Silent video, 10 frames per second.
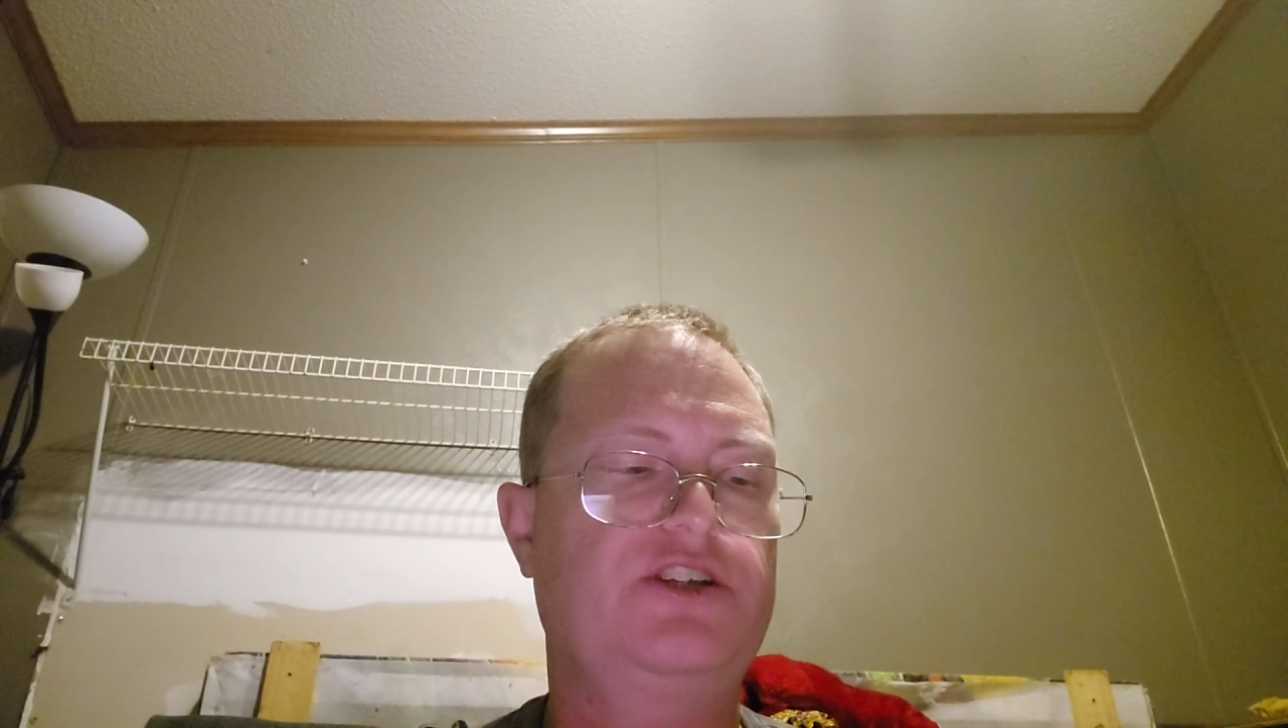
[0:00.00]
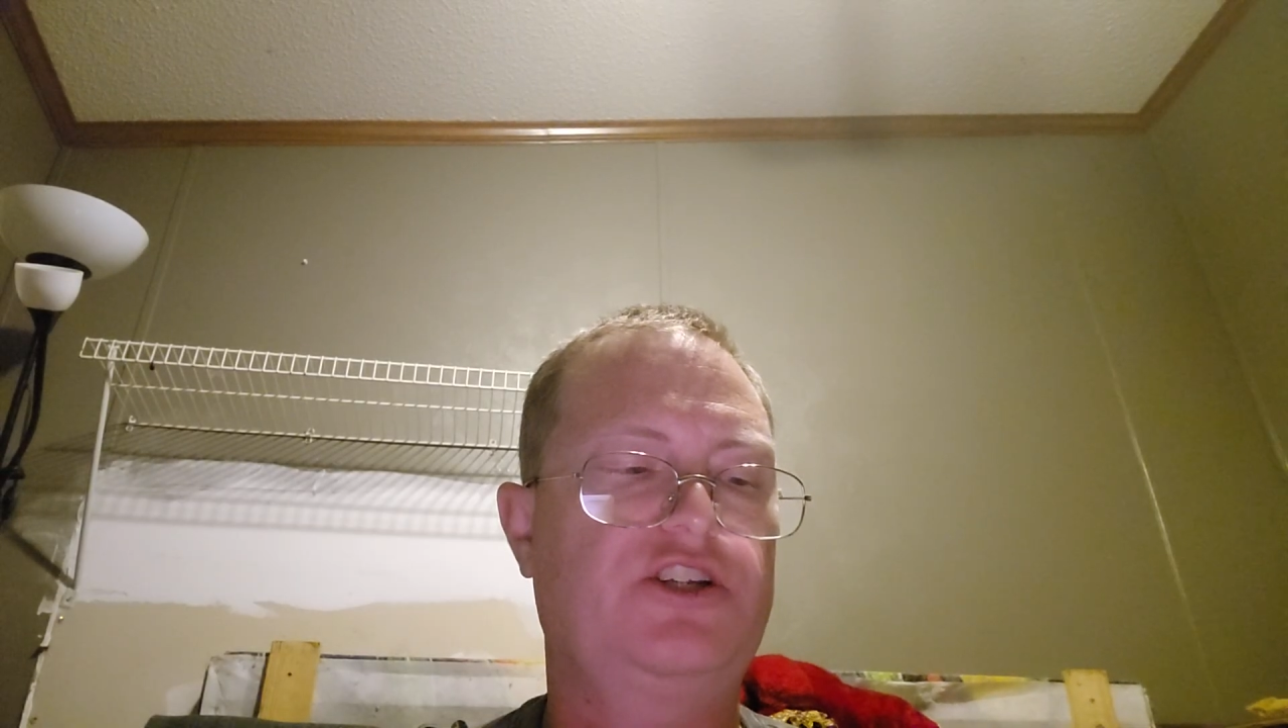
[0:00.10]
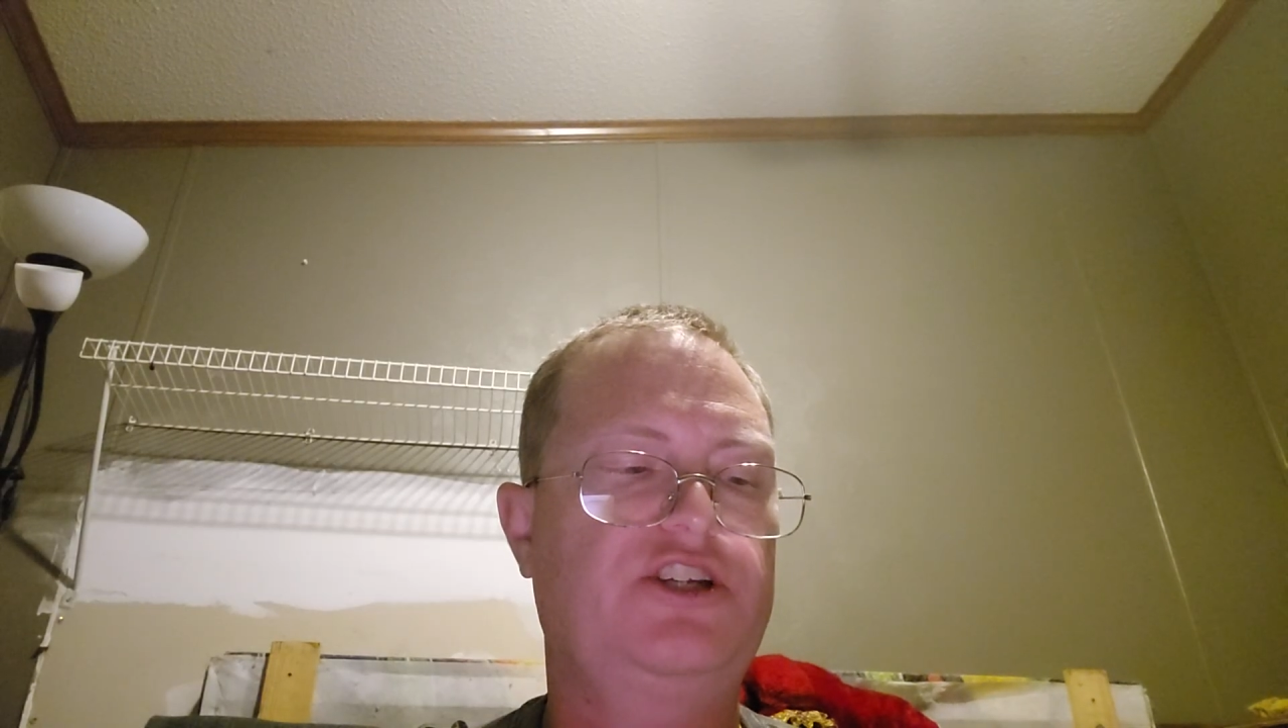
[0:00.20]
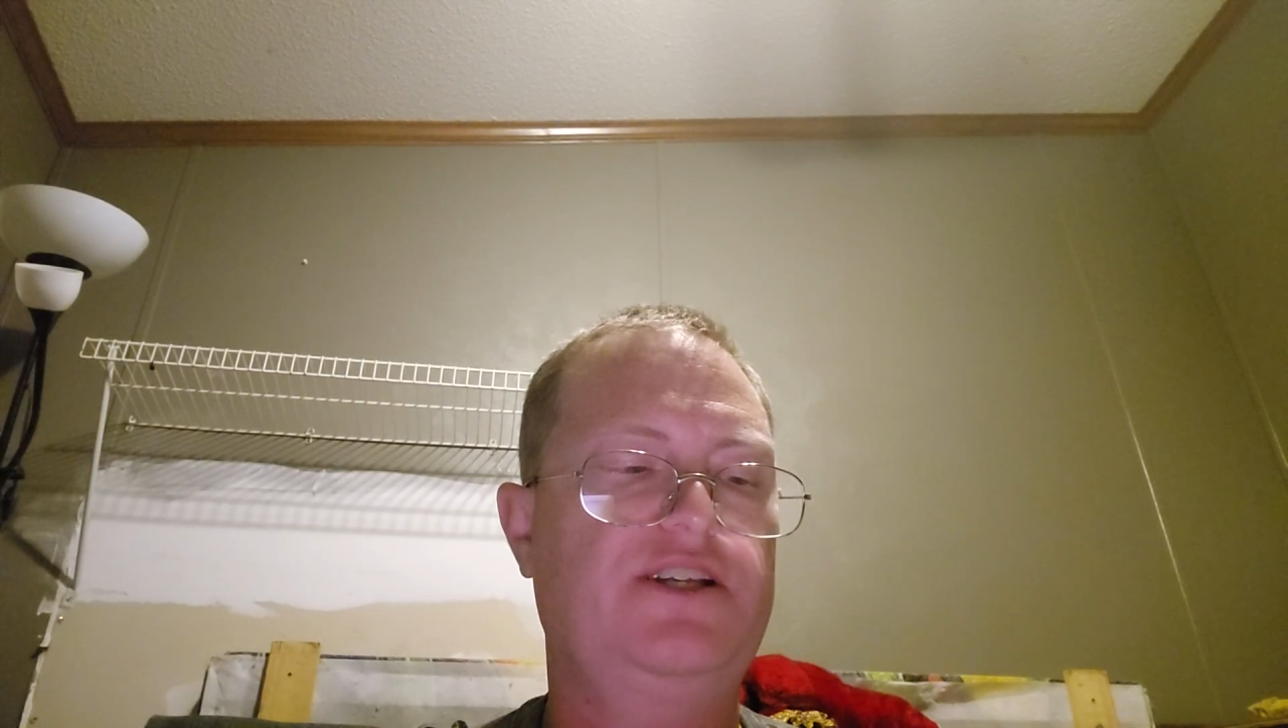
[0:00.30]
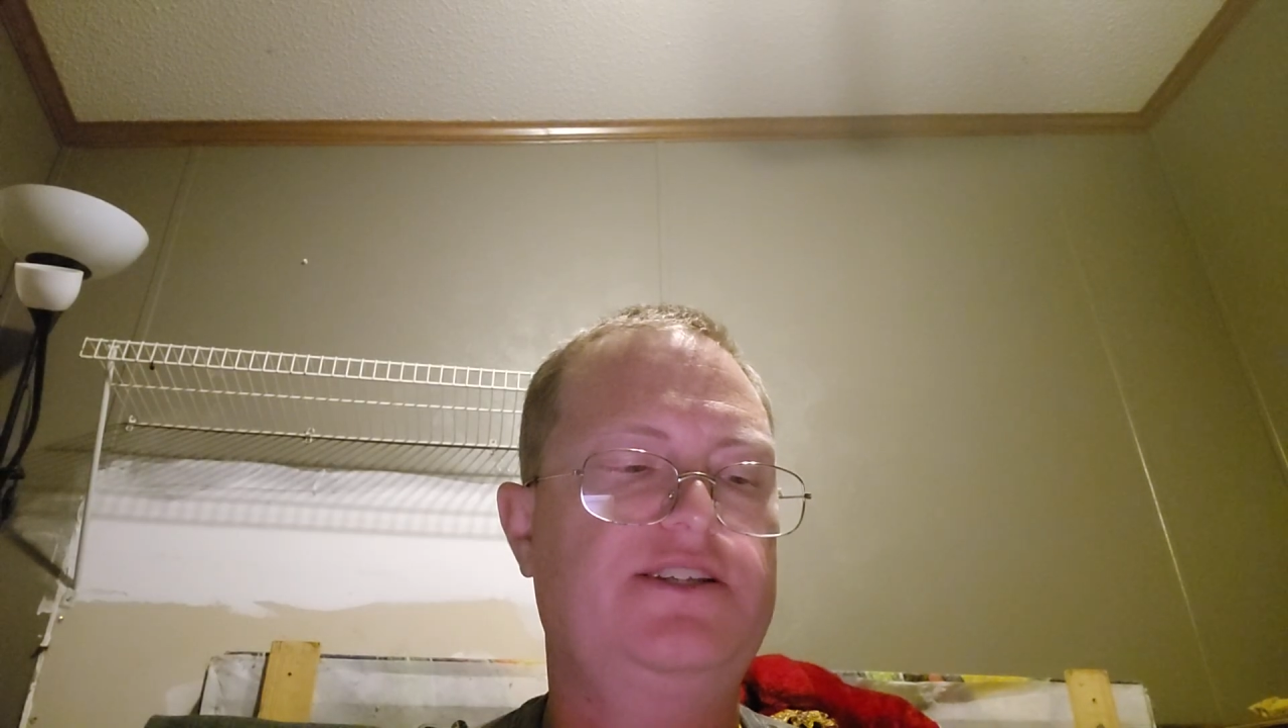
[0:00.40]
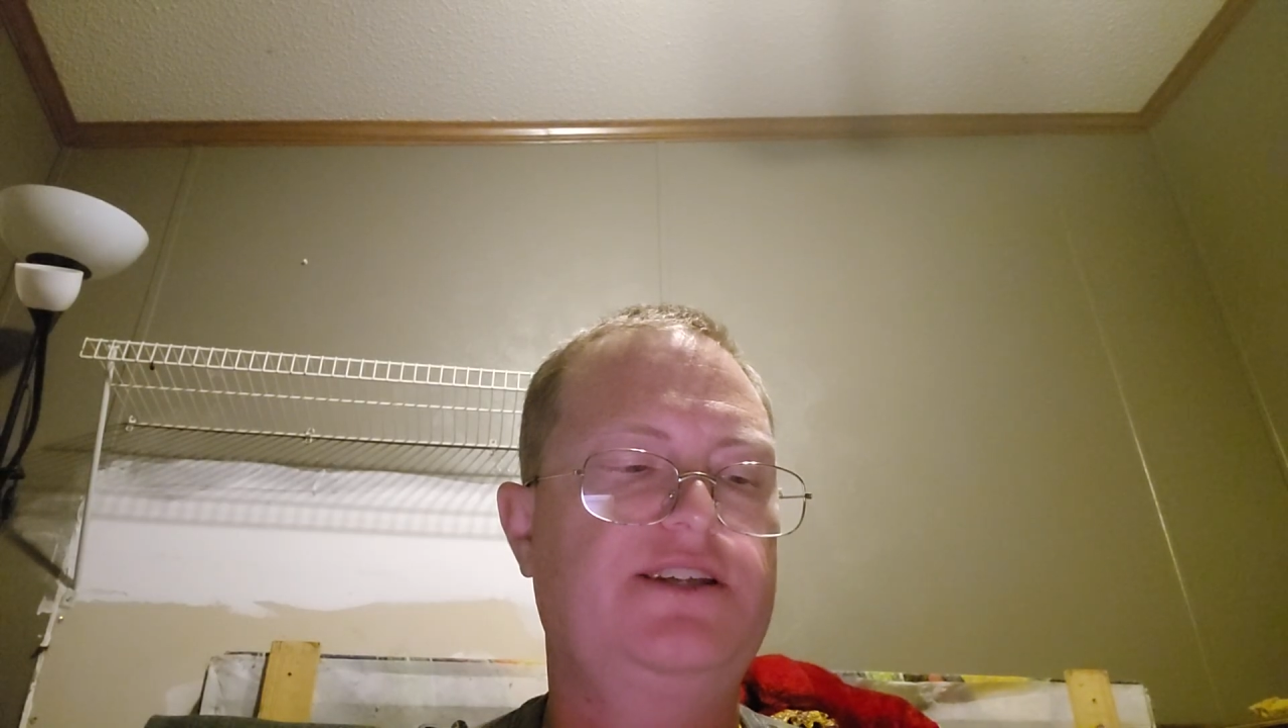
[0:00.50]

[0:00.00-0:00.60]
such as